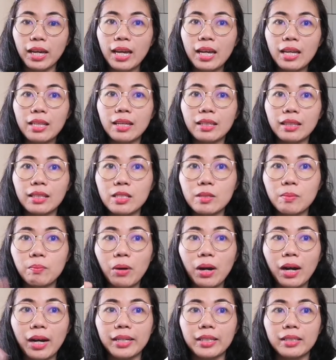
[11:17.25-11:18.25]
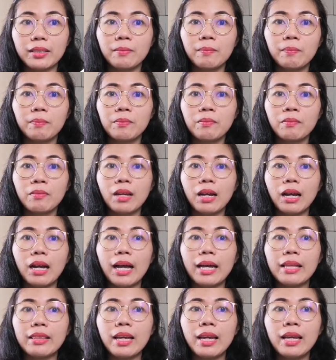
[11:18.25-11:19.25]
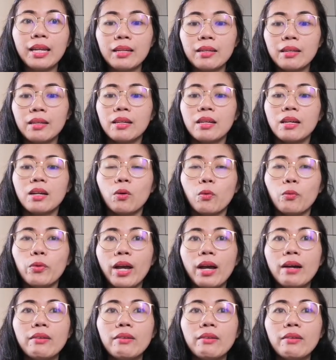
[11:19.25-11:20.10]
Okay, that is part. And then